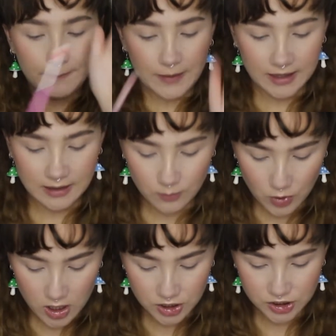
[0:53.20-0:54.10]
packing
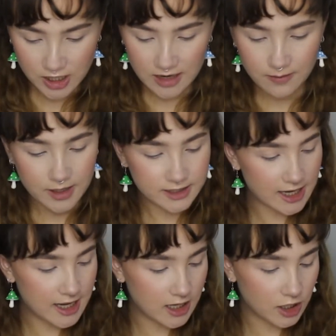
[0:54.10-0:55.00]
brush, and I'm going to
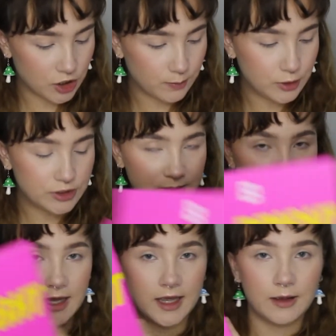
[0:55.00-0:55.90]
take the Beauty
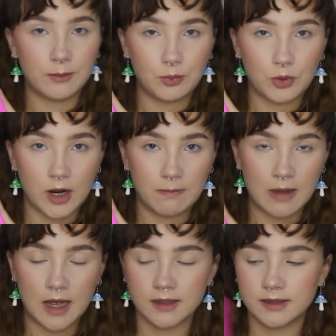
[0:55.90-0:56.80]
Bay Bright
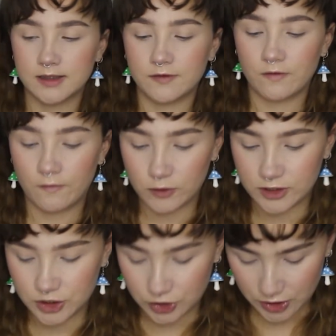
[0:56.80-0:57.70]
Mattes
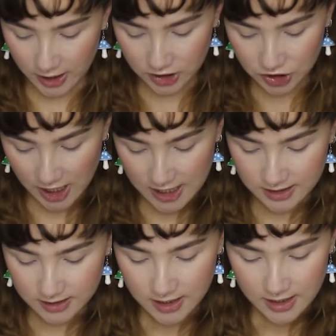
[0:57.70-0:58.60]
42 like
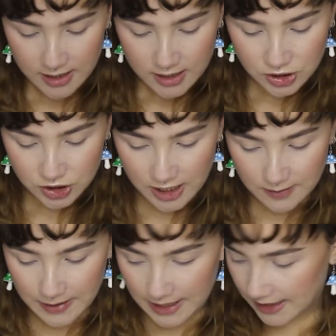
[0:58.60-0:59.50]
shade
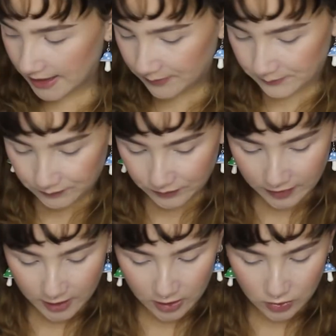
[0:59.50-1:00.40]
palette
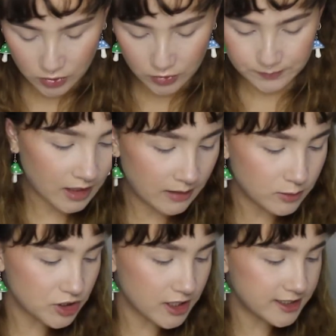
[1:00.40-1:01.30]
that I got, and I'm
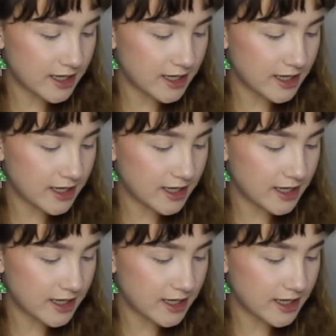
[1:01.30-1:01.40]
just going to